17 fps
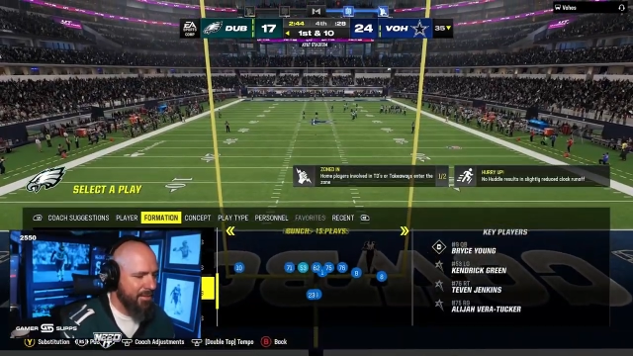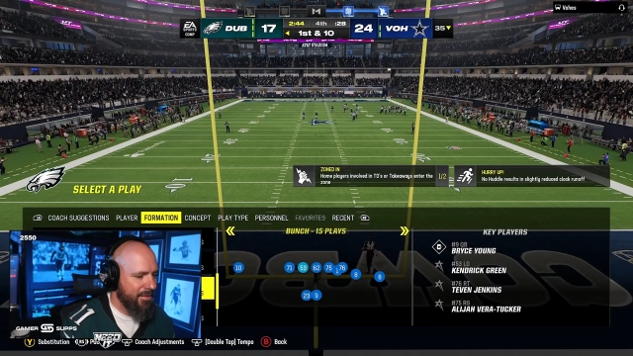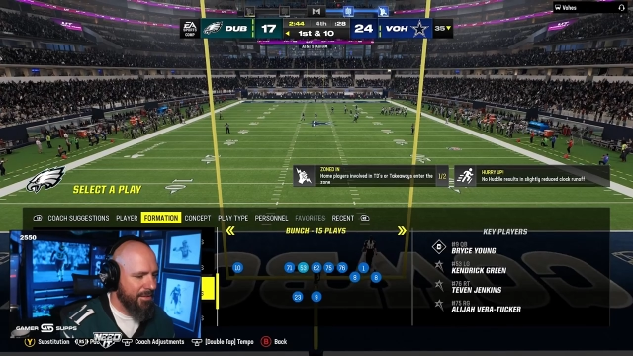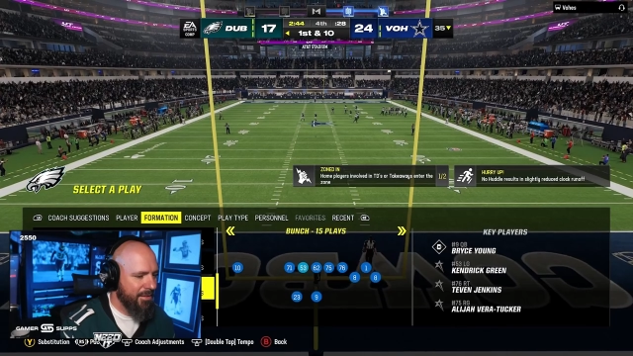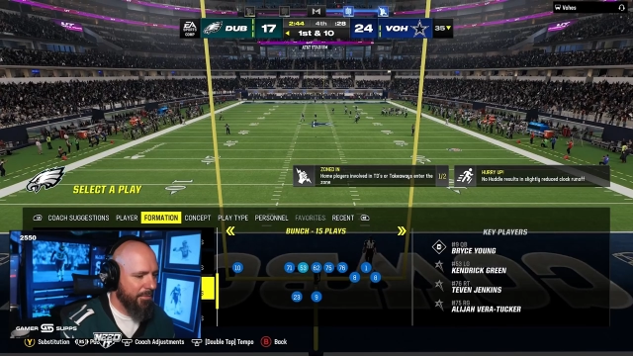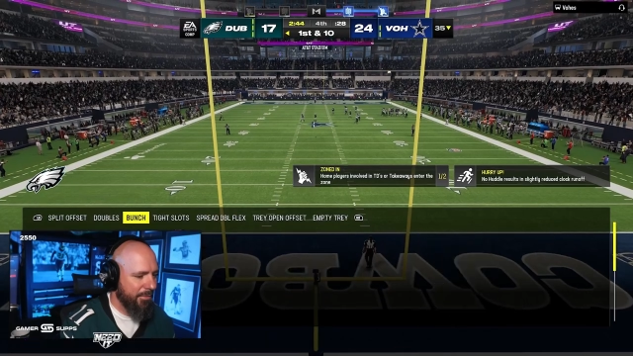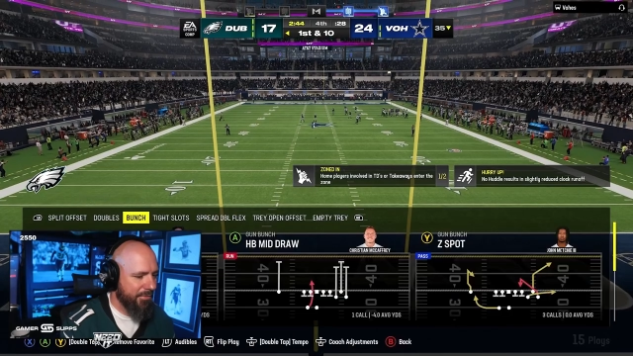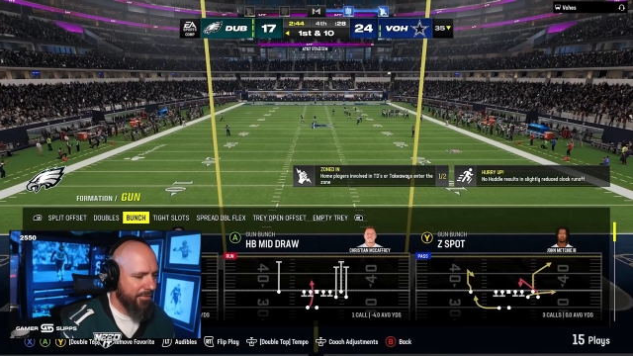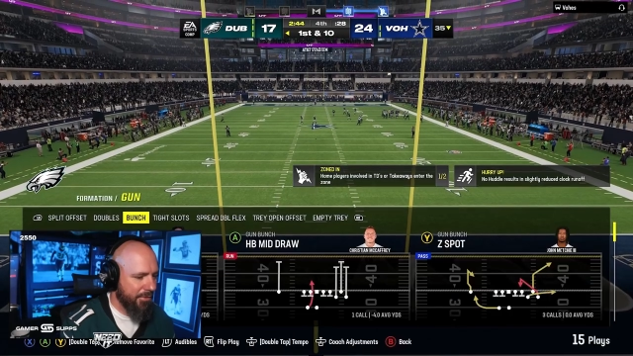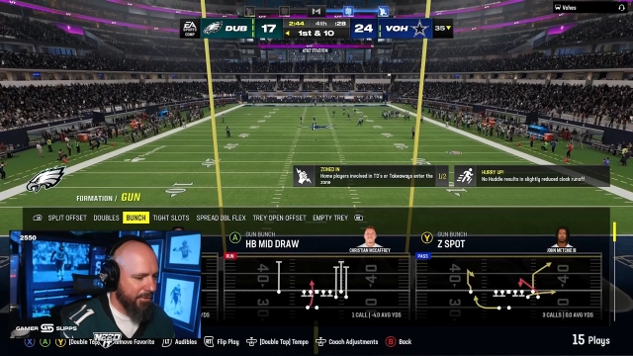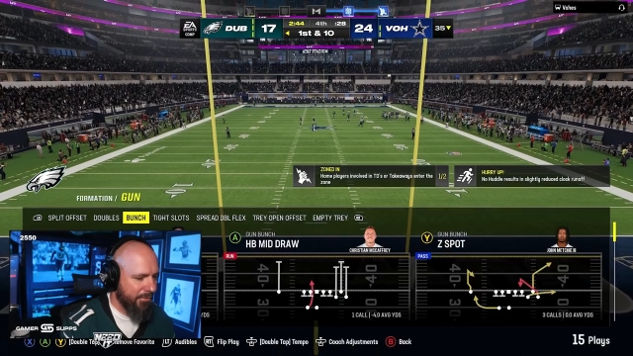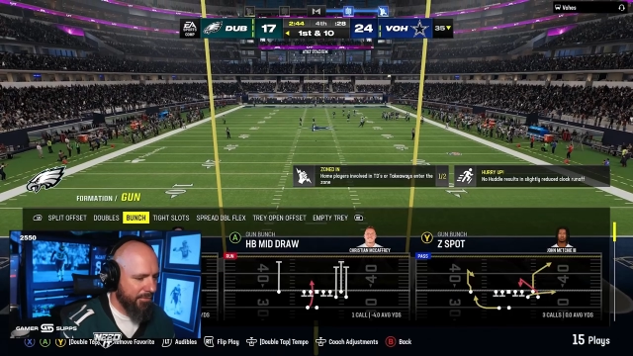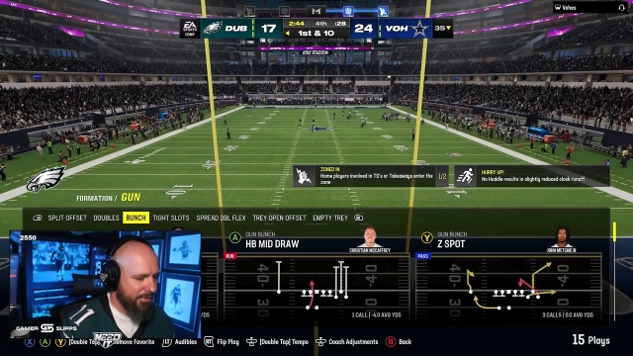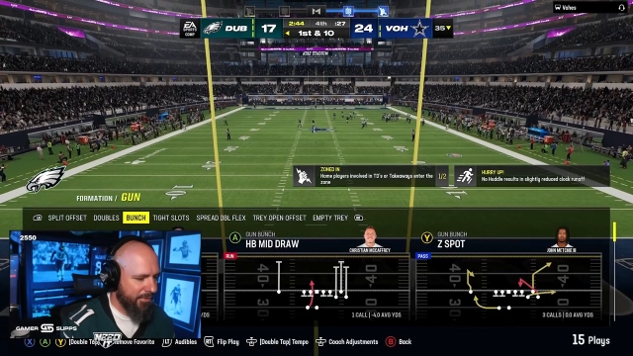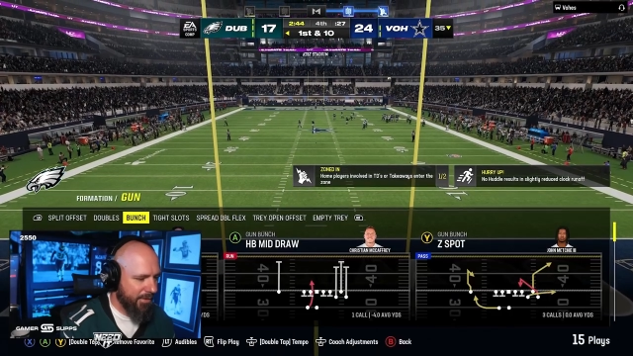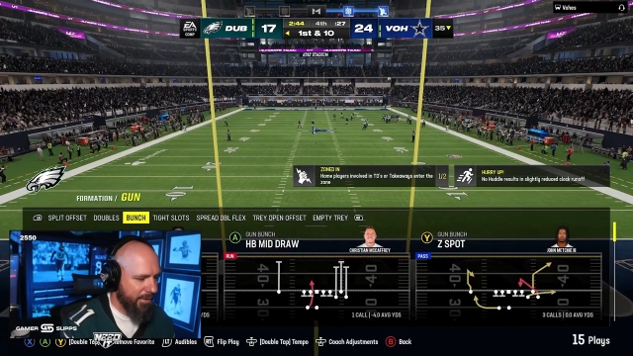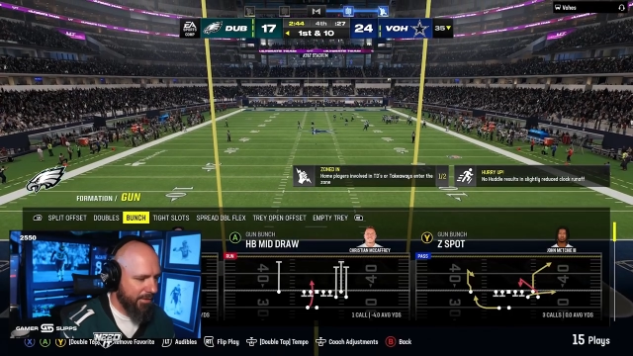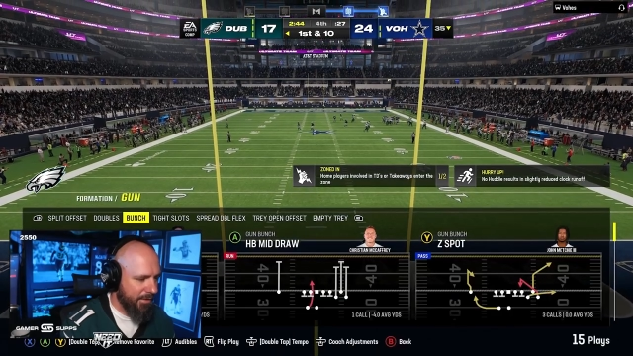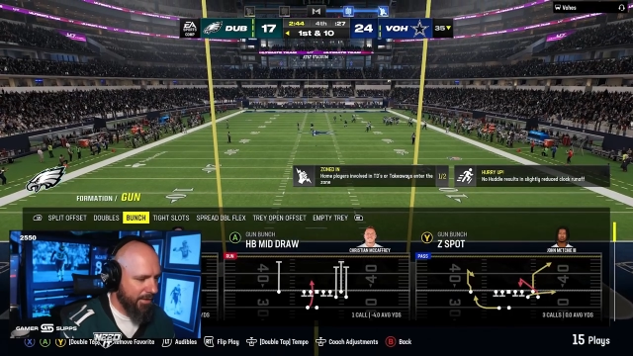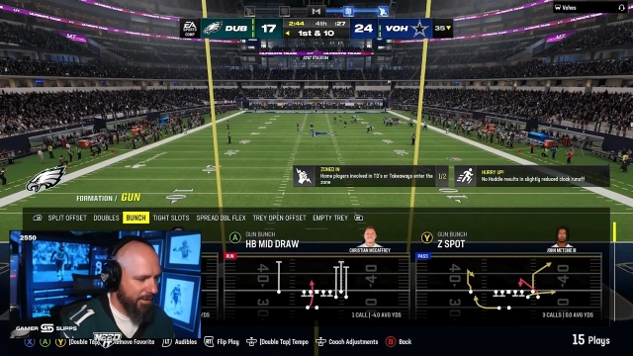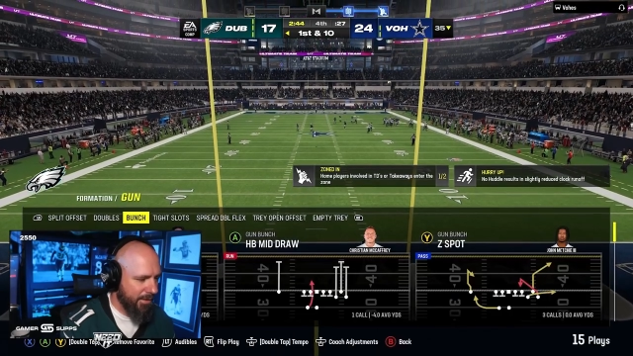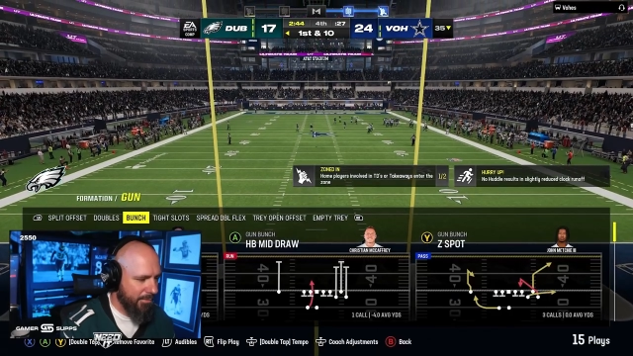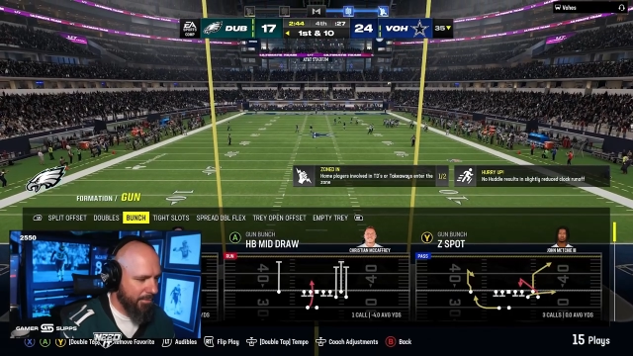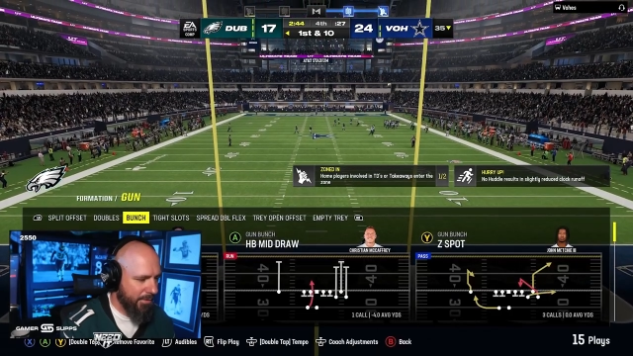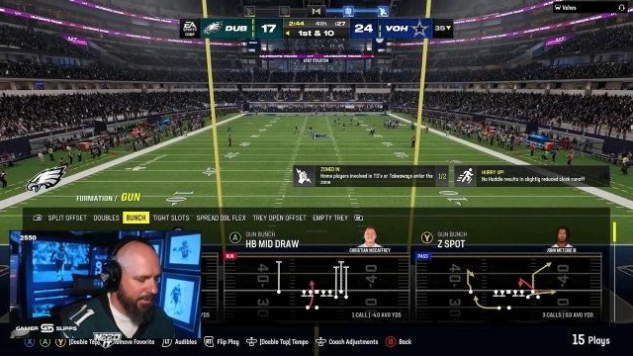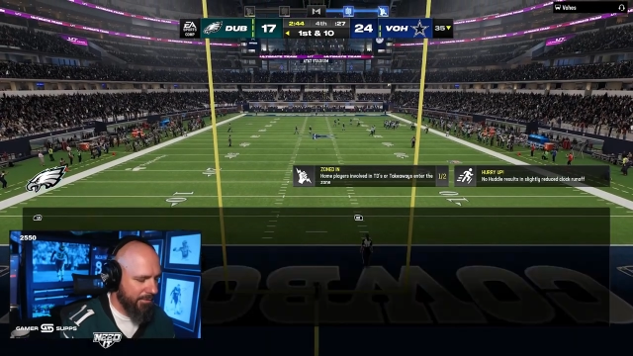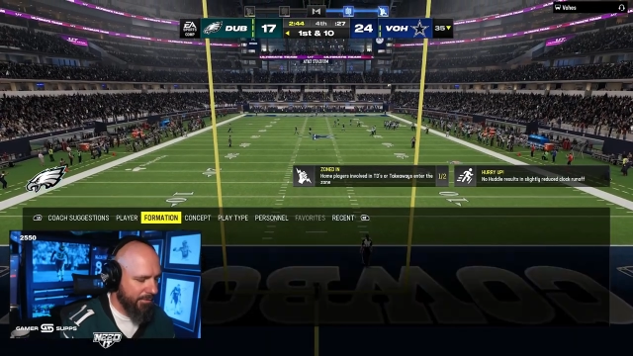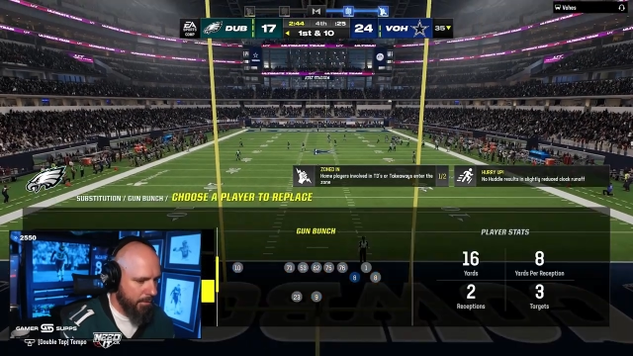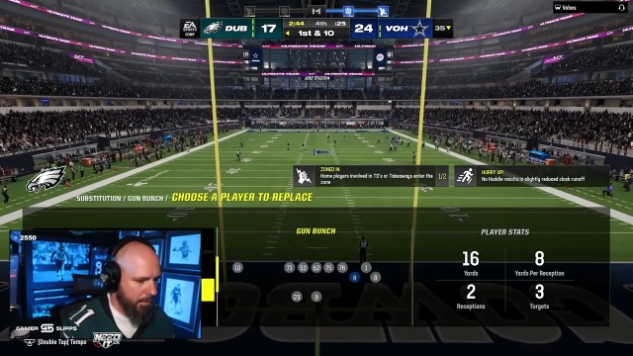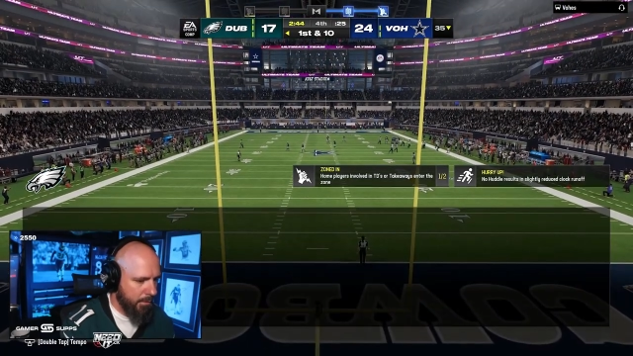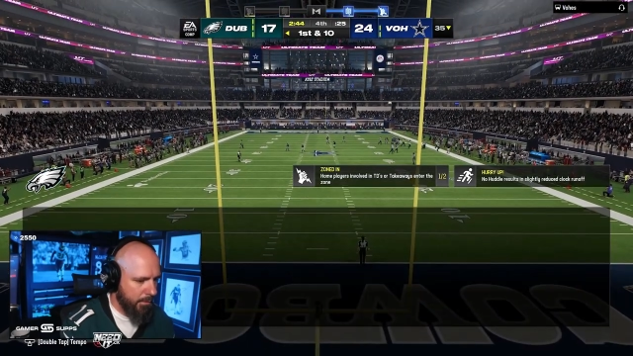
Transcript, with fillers: He was nervous. Can't lie, he was.